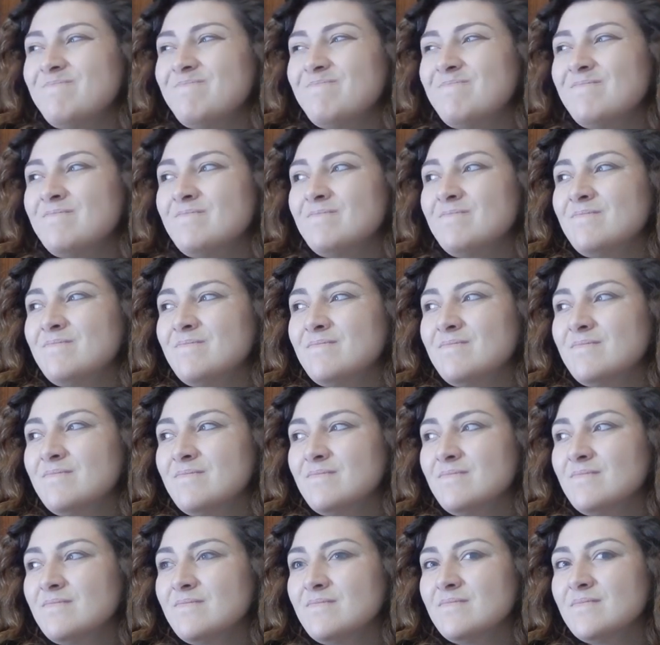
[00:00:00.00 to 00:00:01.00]

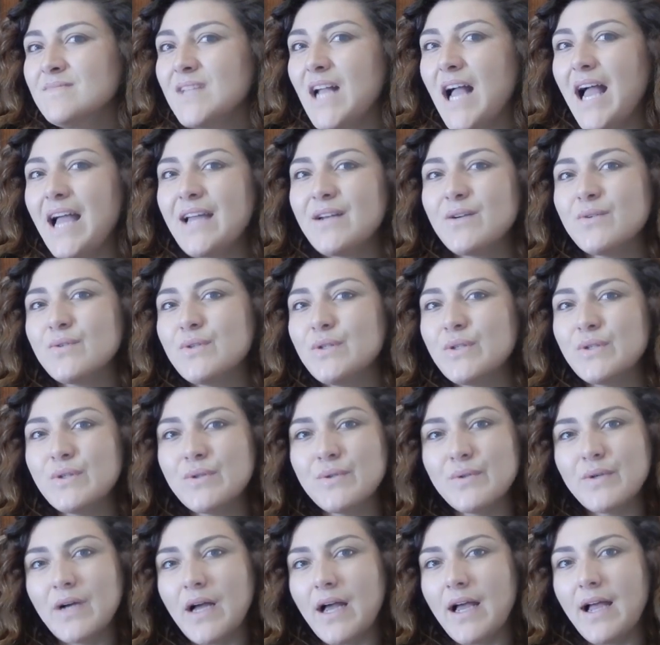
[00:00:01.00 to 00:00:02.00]
I don't
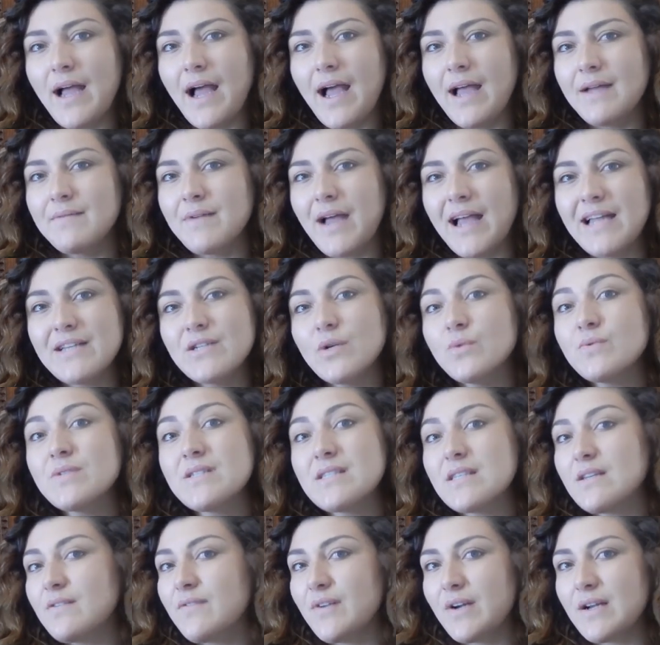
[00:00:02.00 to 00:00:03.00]
know. I don't
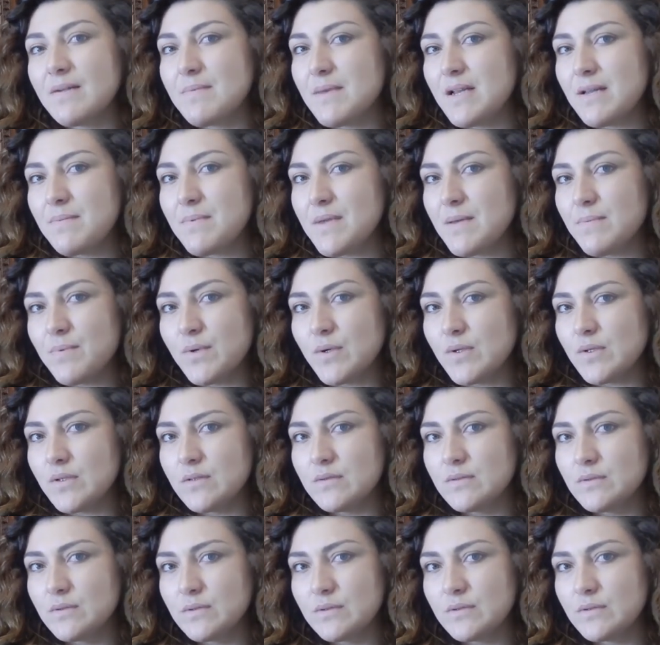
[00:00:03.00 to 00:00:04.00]
see very many
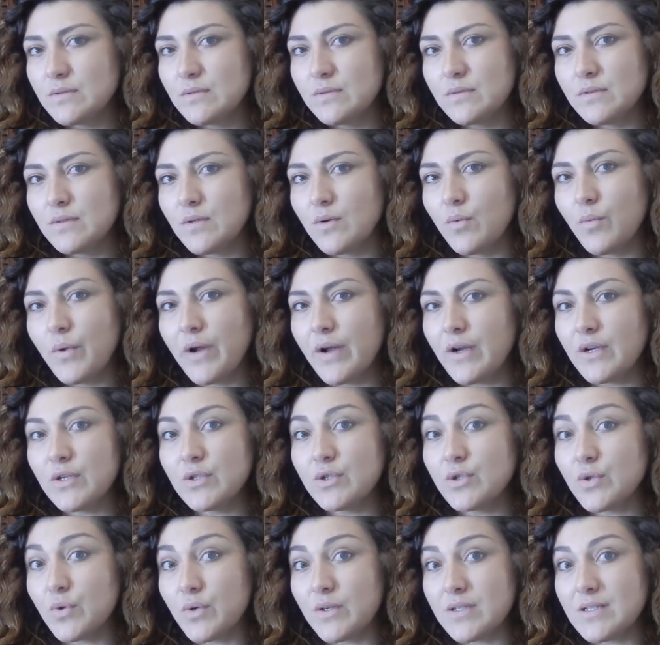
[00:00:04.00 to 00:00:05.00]
people wearing
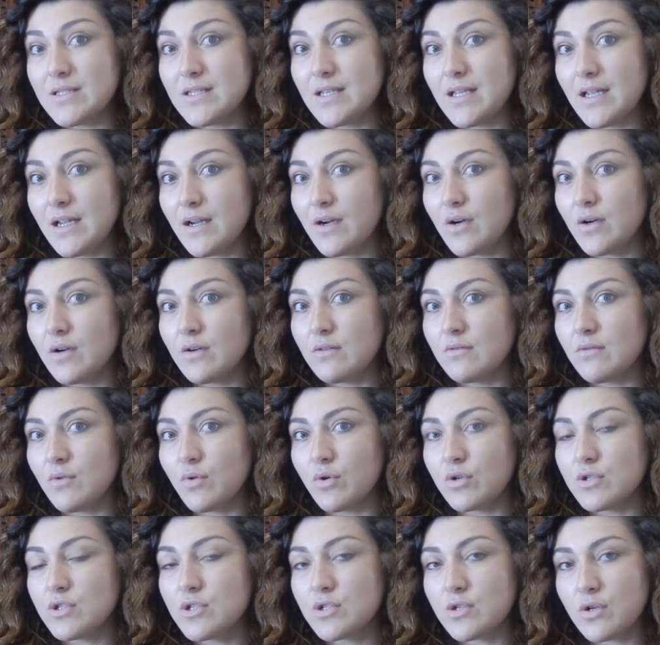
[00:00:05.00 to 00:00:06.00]
shorts here,
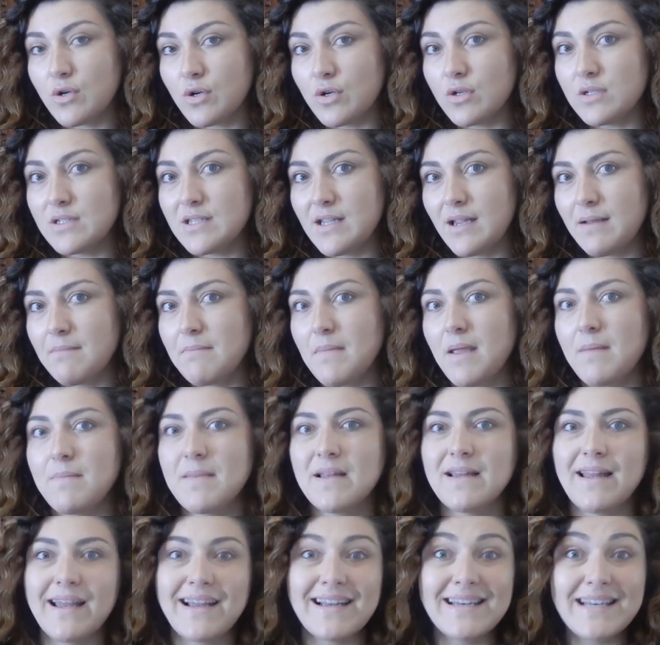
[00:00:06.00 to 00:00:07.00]
or skirts, like
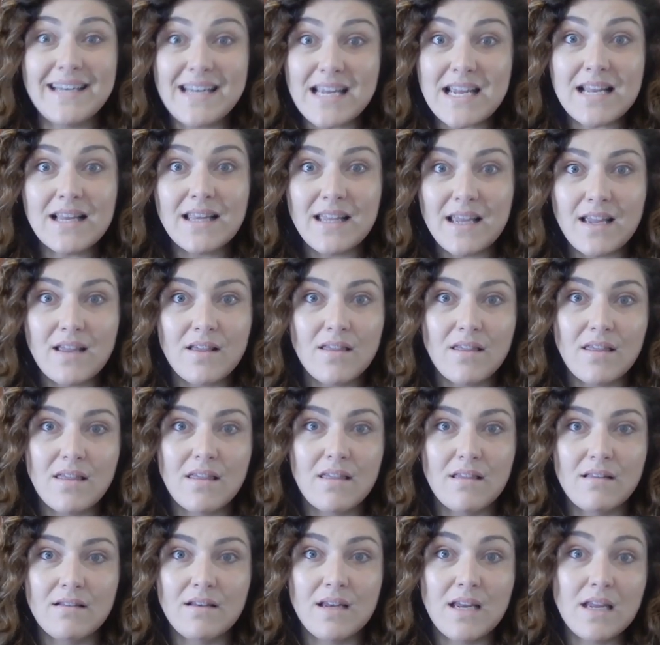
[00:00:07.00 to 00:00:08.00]
maybe
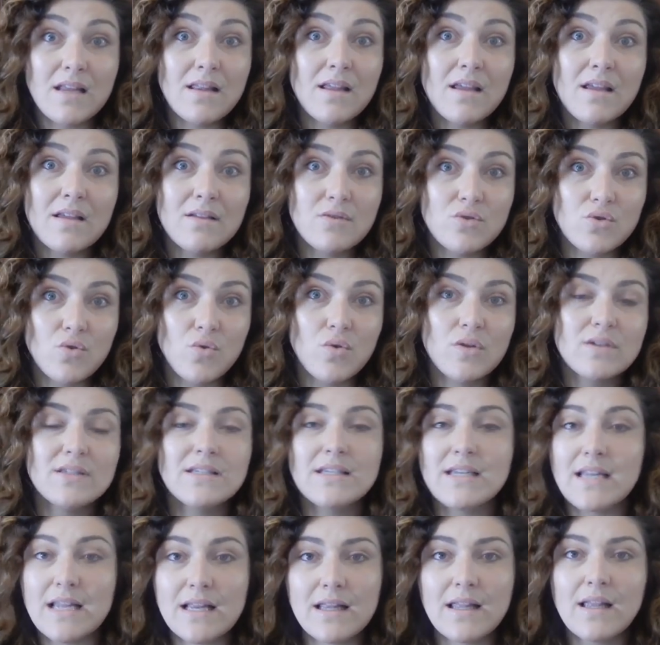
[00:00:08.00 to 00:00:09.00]
knee-length
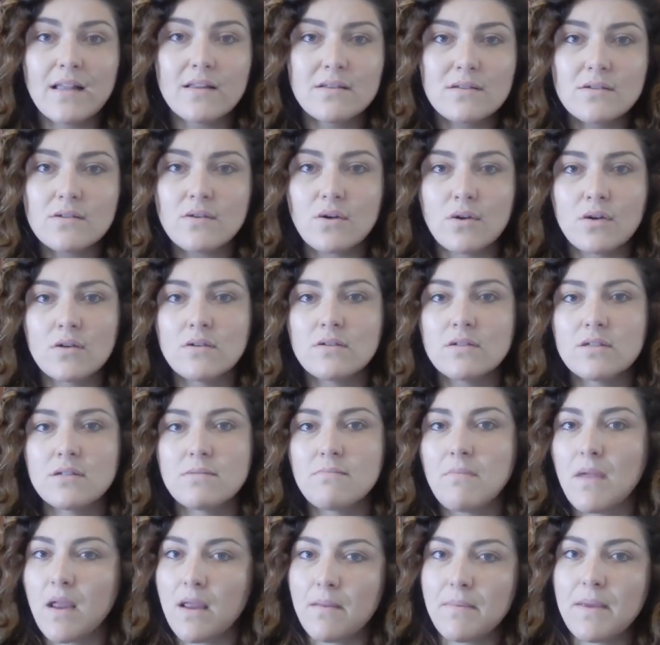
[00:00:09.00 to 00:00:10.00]
shorts, knee-length skirts
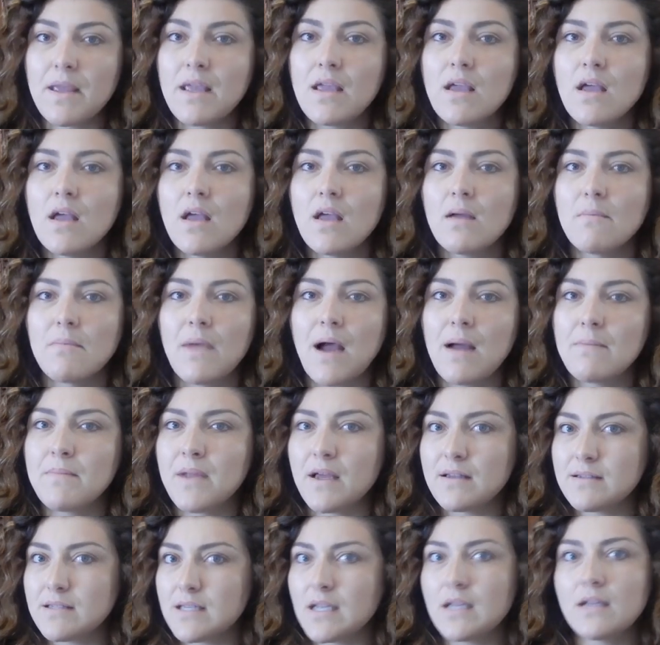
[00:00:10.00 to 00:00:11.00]
maybe. But I'm
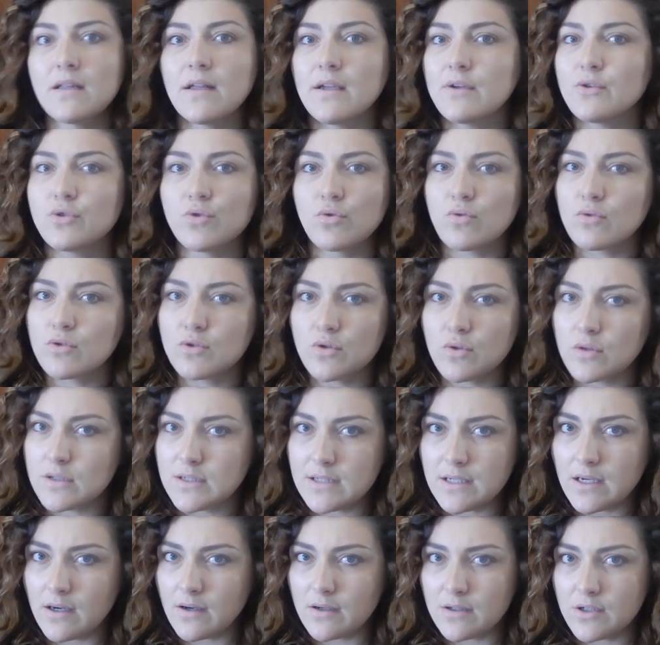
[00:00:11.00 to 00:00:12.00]
not seeing short
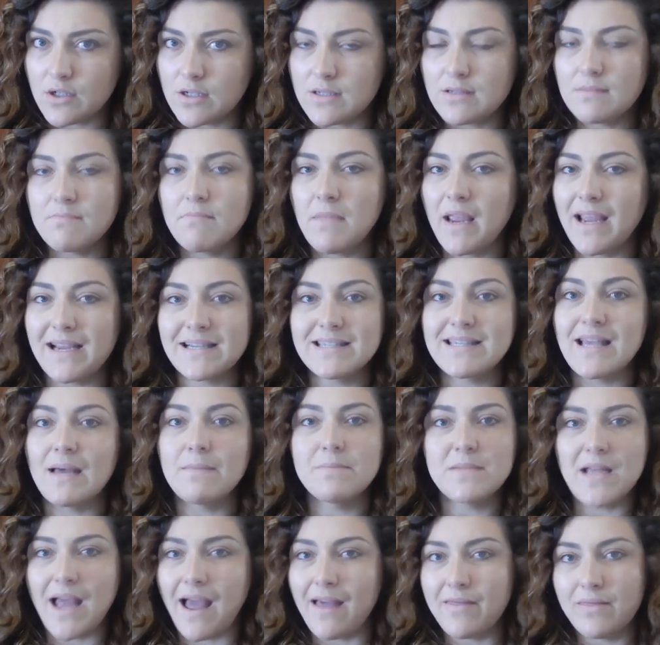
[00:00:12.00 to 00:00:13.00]
shorts here. It's just,
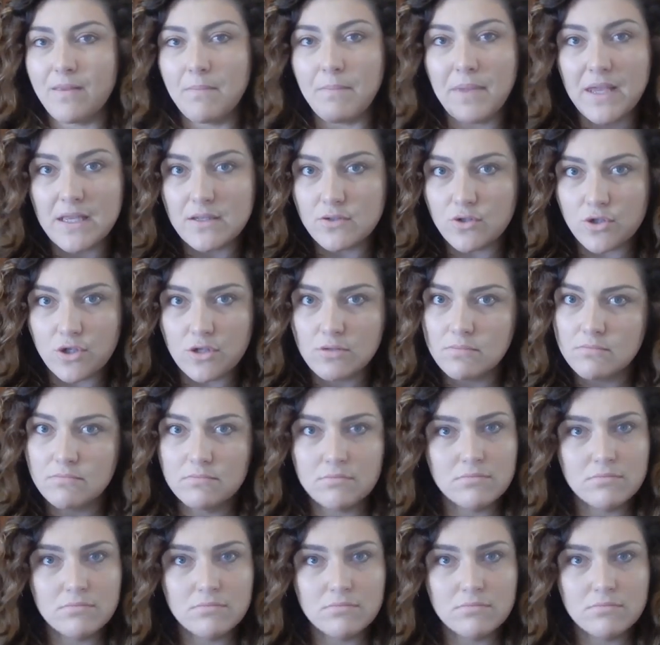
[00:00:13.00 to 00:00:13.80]
except at the beach.